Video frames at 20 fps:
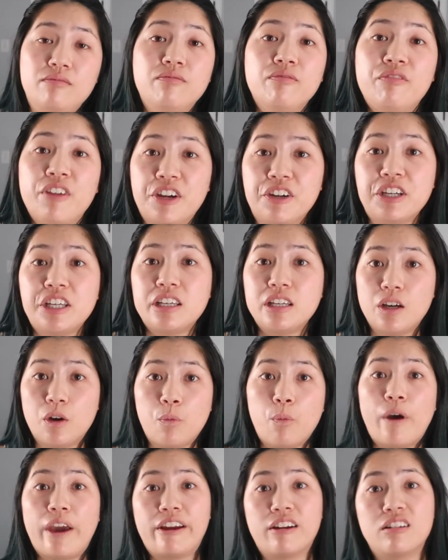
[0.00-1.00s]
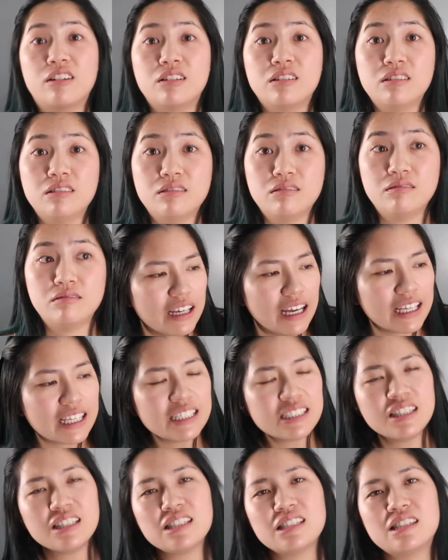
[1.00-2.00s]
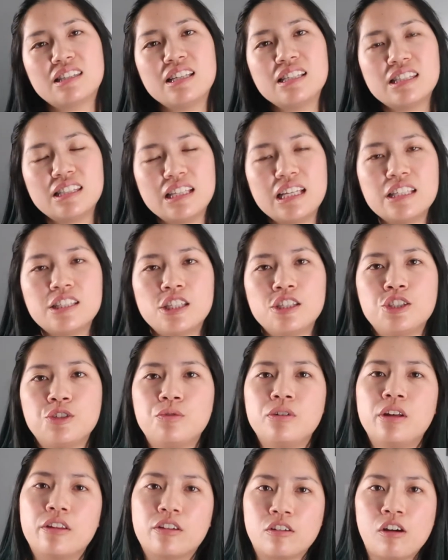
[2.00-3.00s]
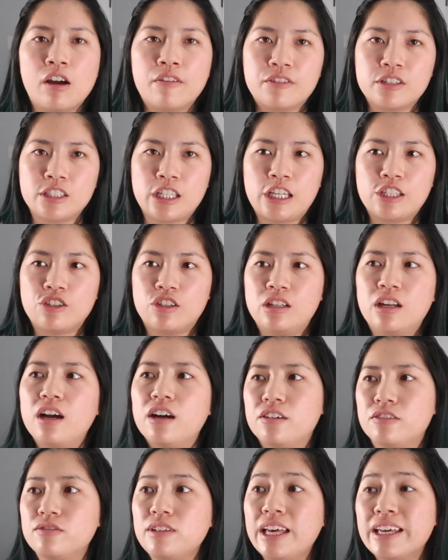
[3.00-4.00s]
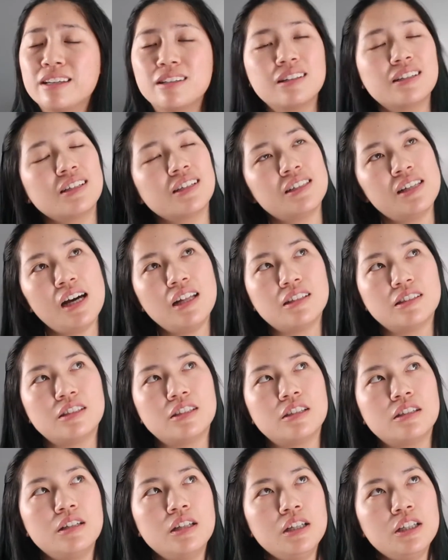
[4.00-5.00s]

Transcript: very aware. I guess this leads into another conversation of like color.